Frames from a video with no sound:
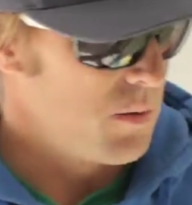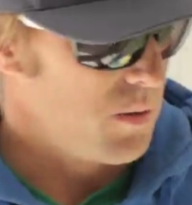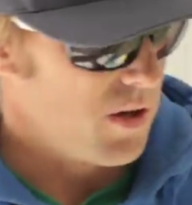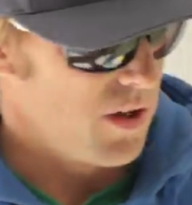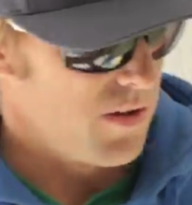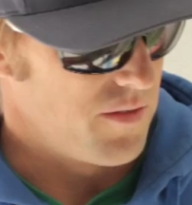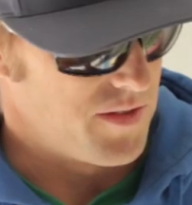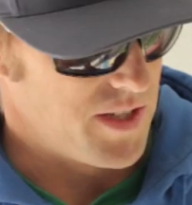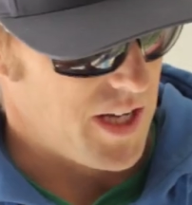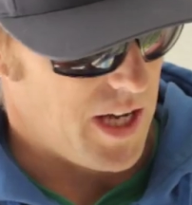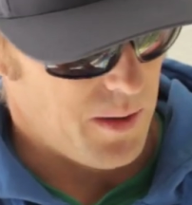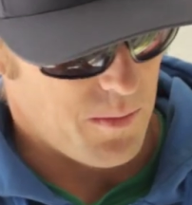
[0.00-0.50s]
what
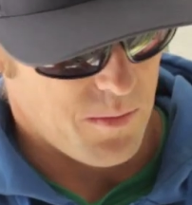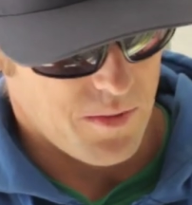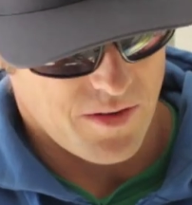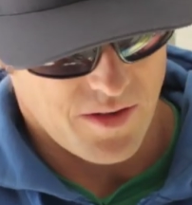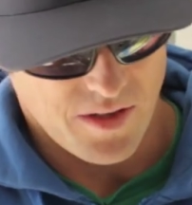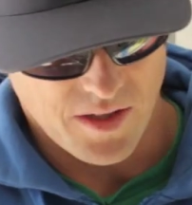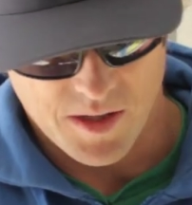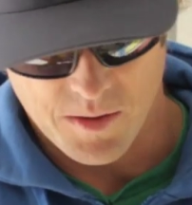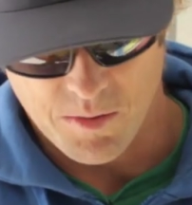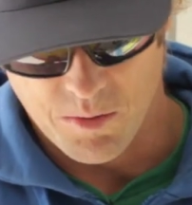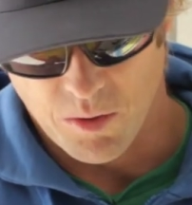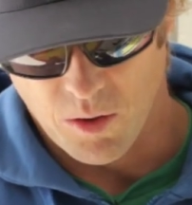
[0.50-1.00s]
I've done with
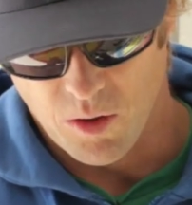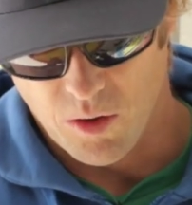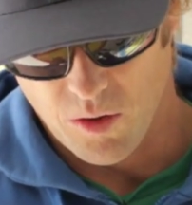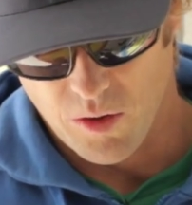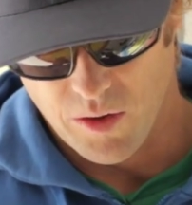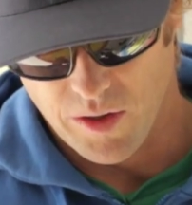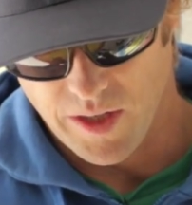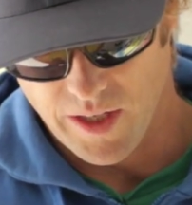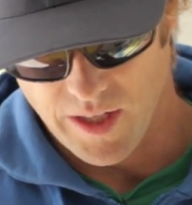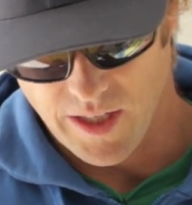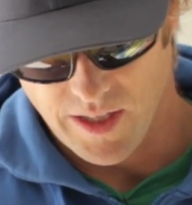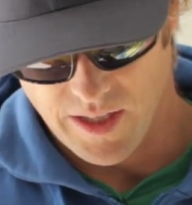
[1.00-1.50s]
this
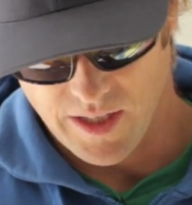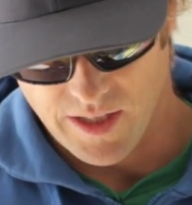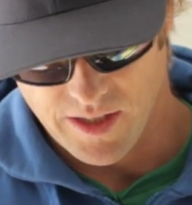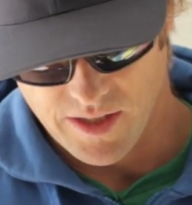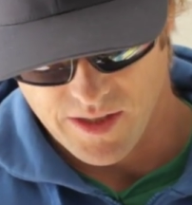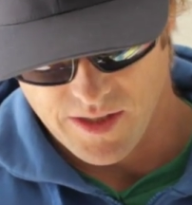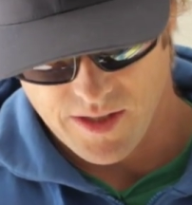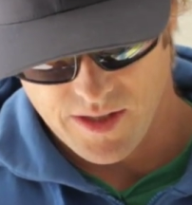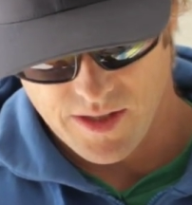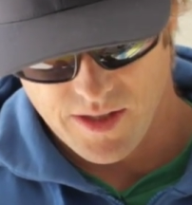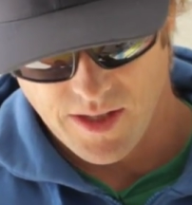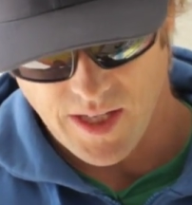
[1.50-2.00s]
board
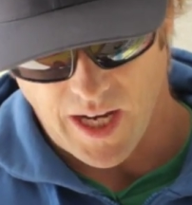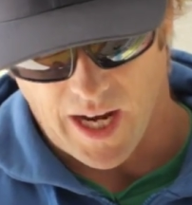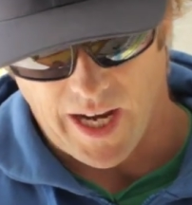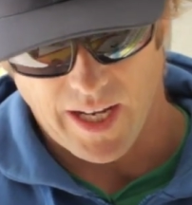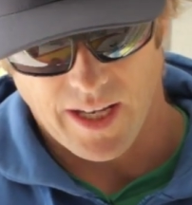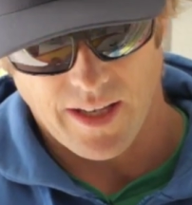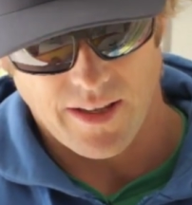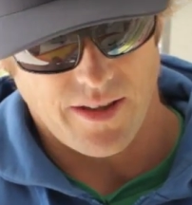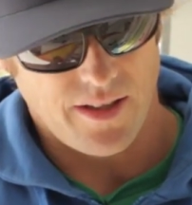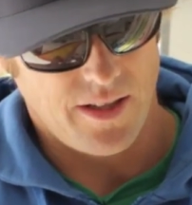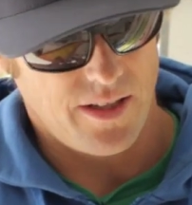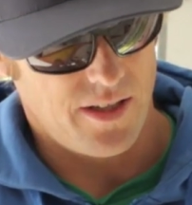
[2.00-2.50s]
is
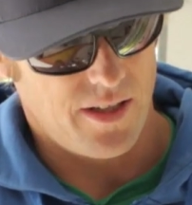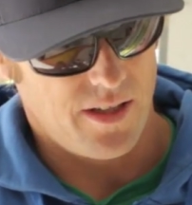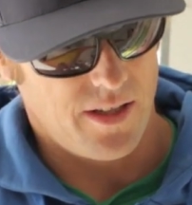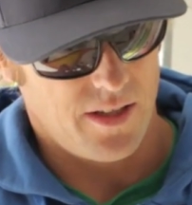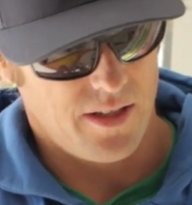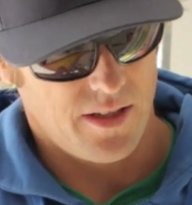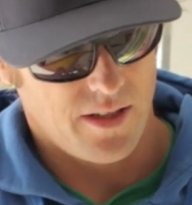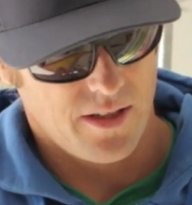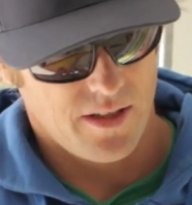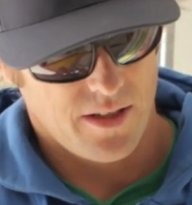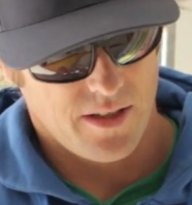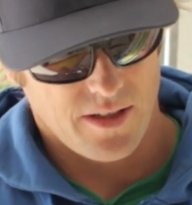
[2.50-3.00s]
taken the
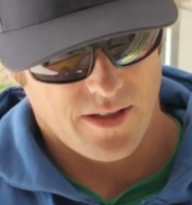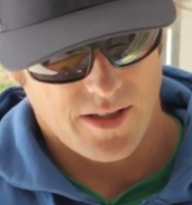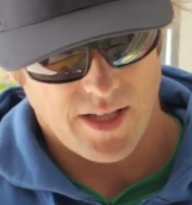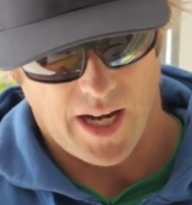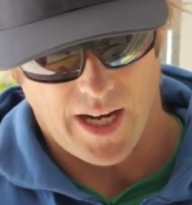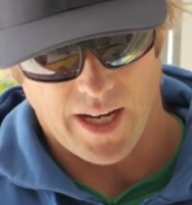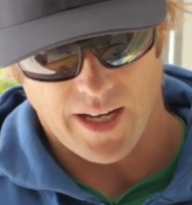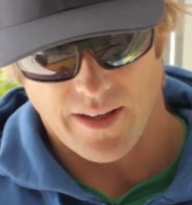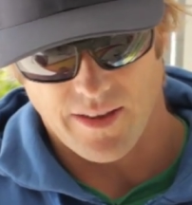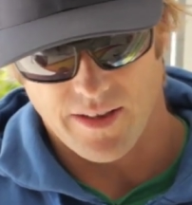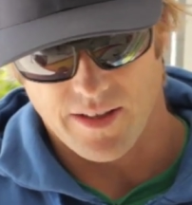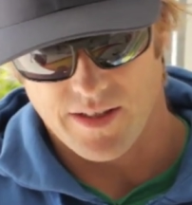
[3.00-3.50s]

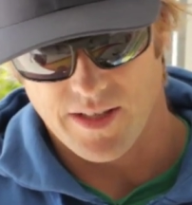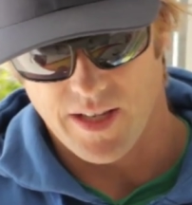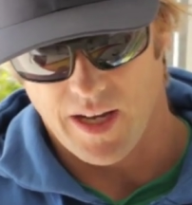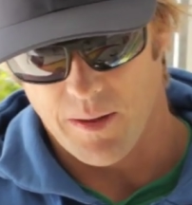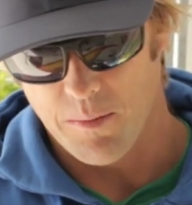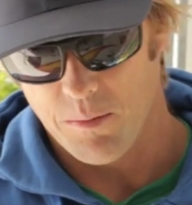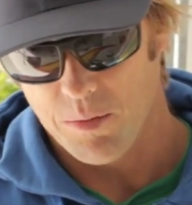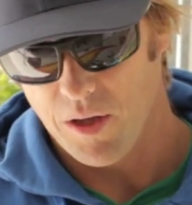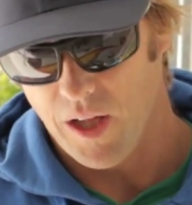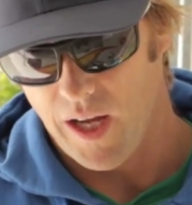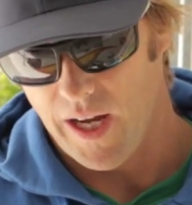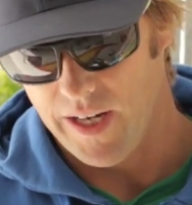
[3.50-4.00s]

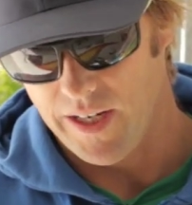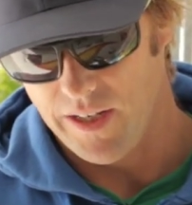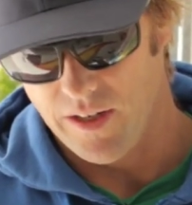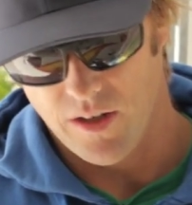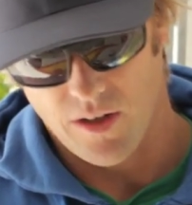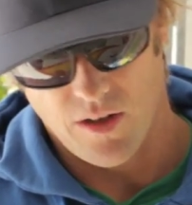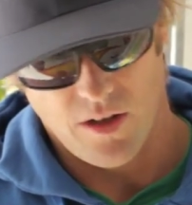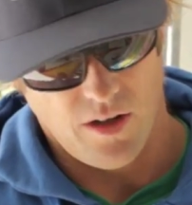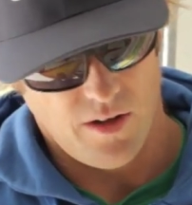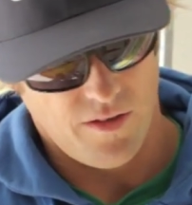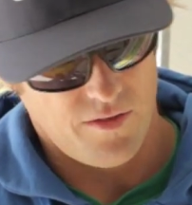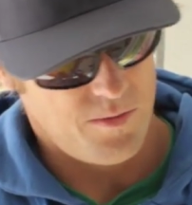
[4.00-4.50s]
template
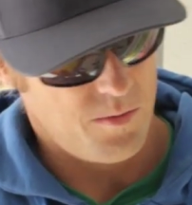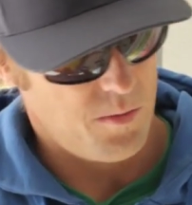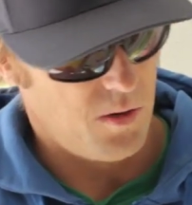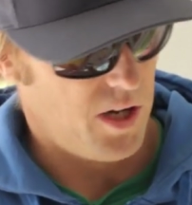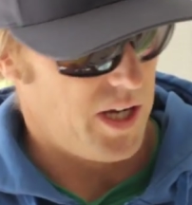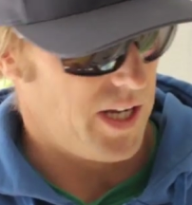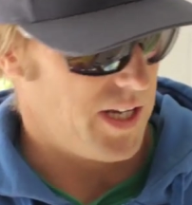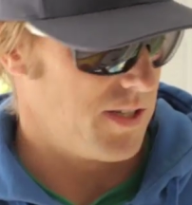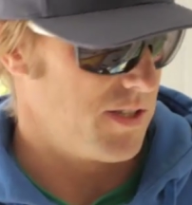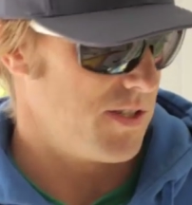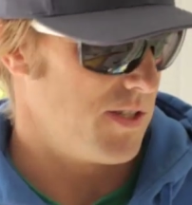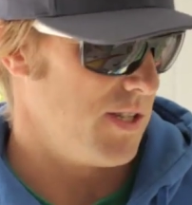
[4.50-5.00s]
off
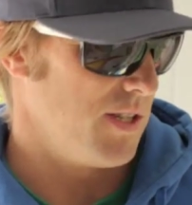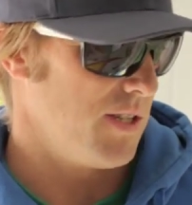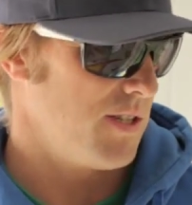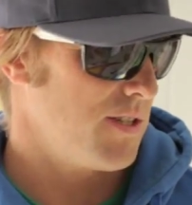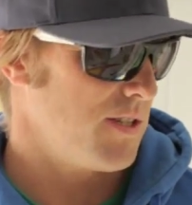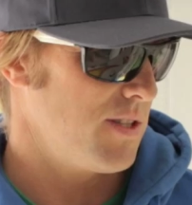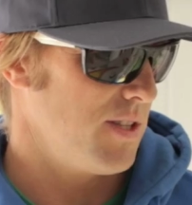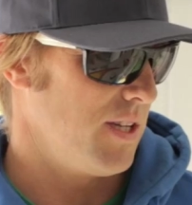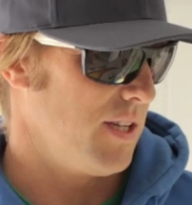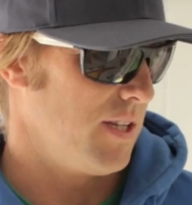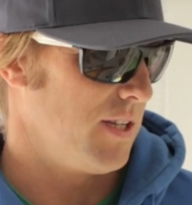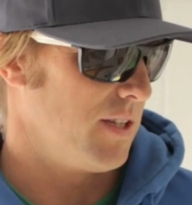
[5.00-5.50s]
my
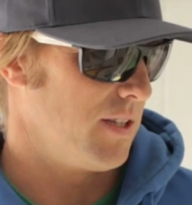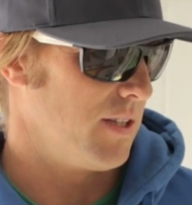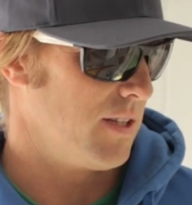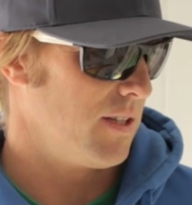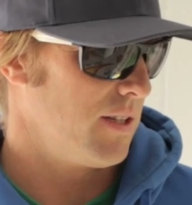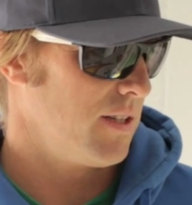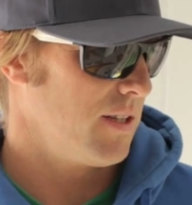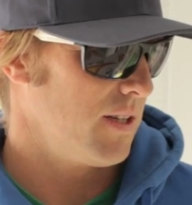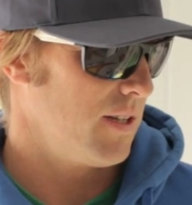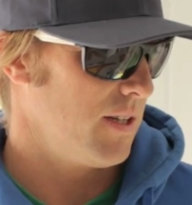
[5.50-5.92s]
existing